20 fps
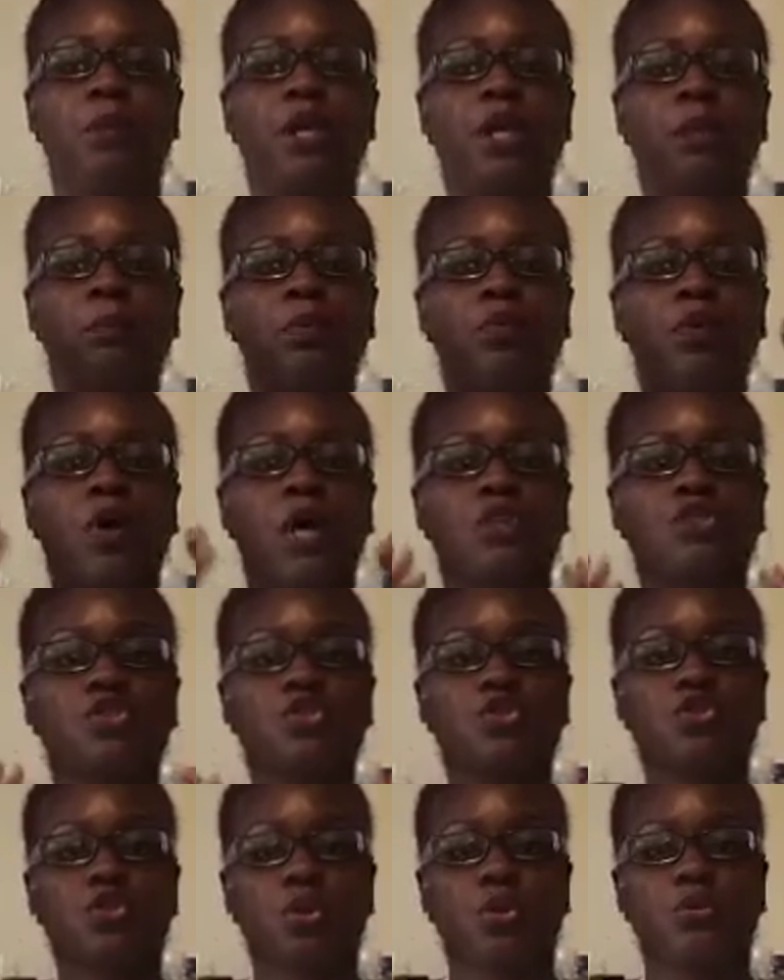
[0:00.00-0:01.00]
people
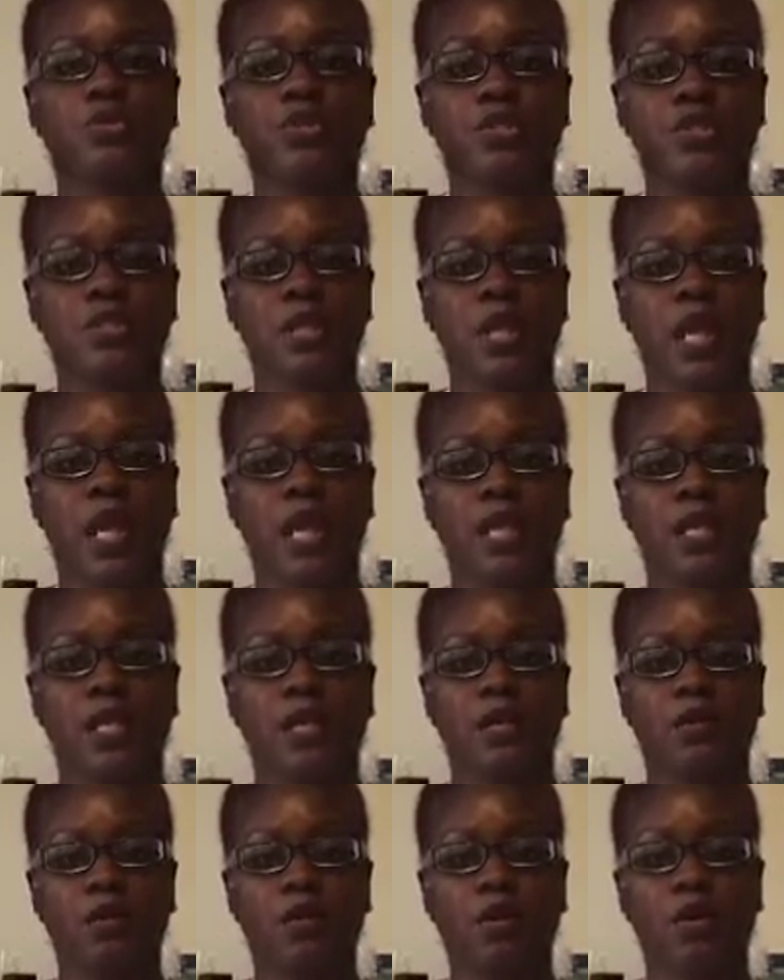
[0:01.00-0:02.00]

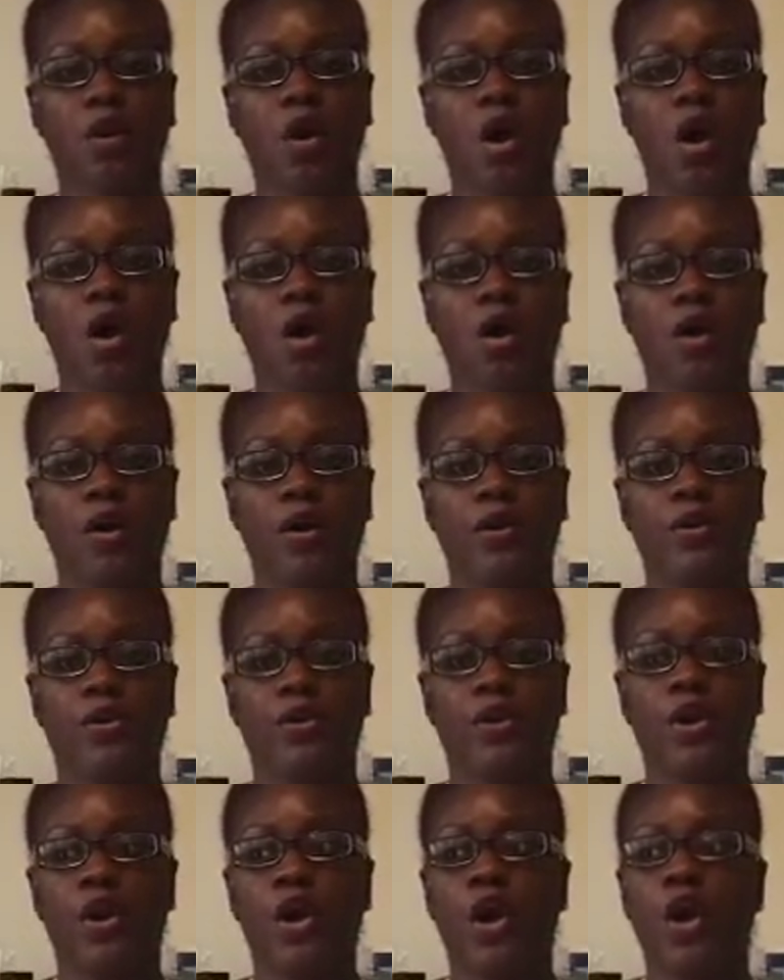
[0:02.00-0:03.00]
associated
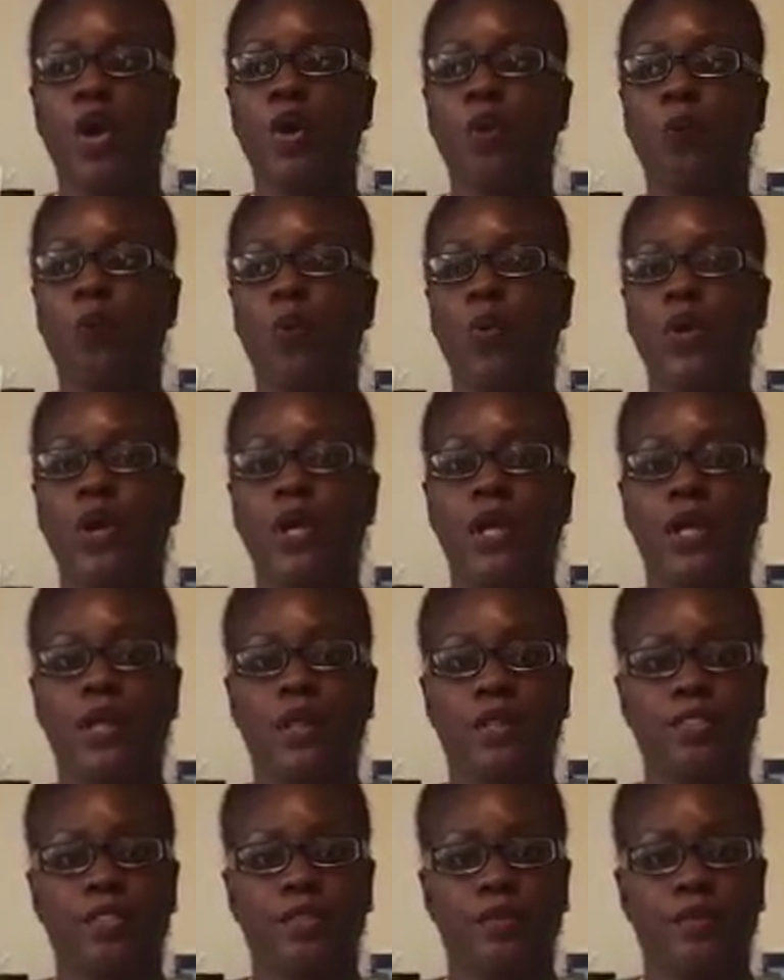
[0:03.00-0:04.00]
lard
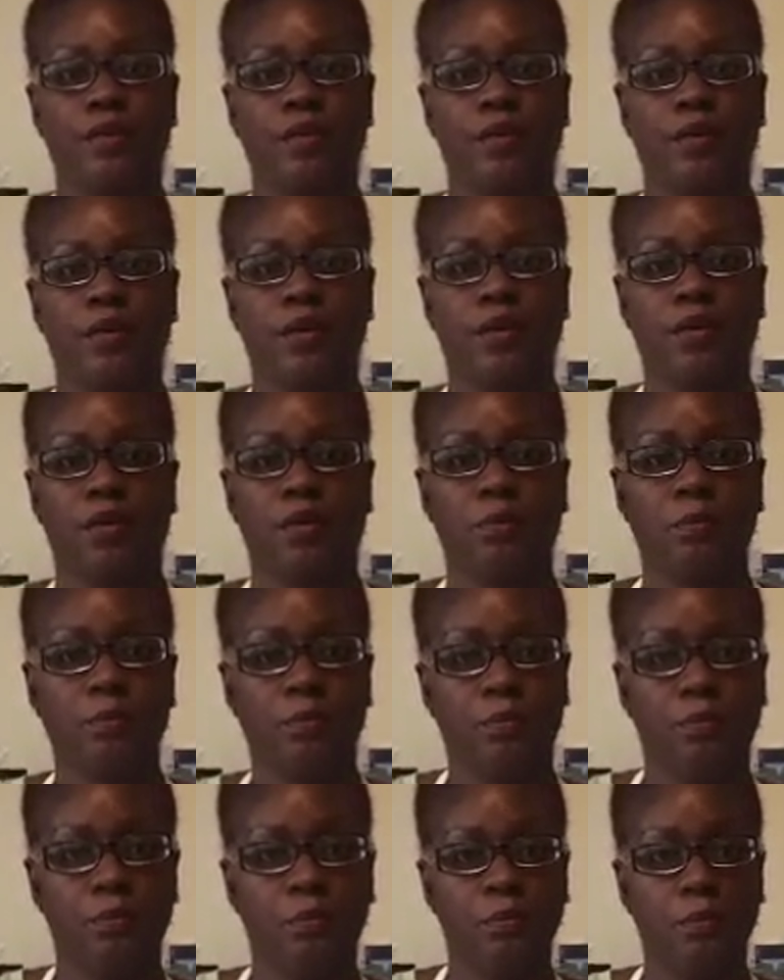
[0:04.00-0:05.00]
with
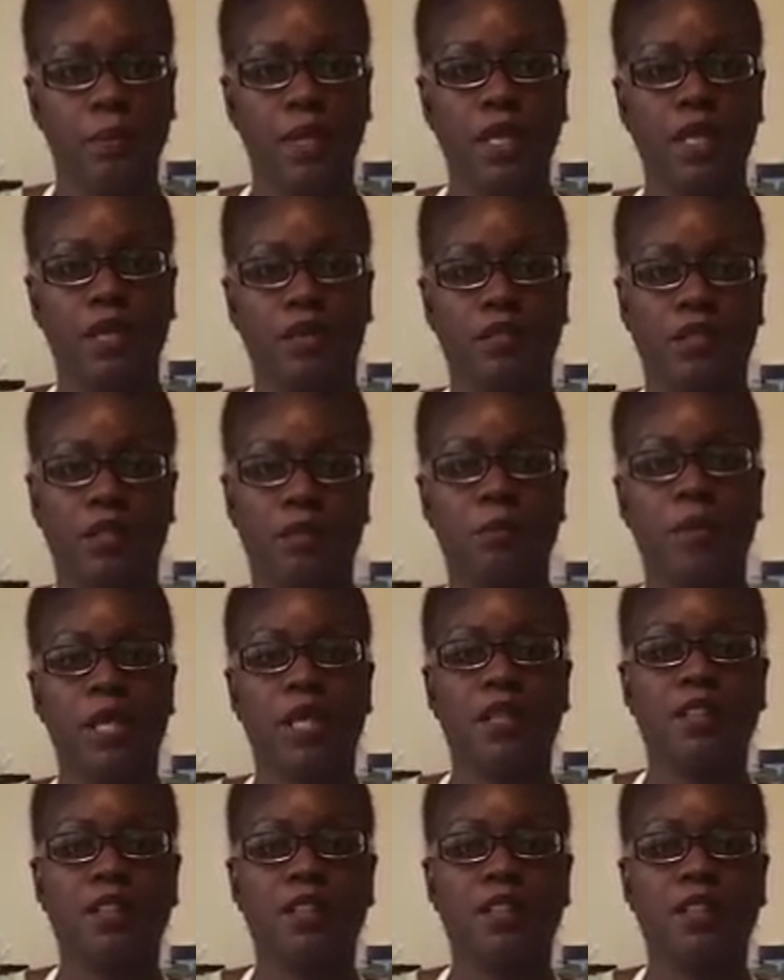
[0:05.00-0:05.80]
men, the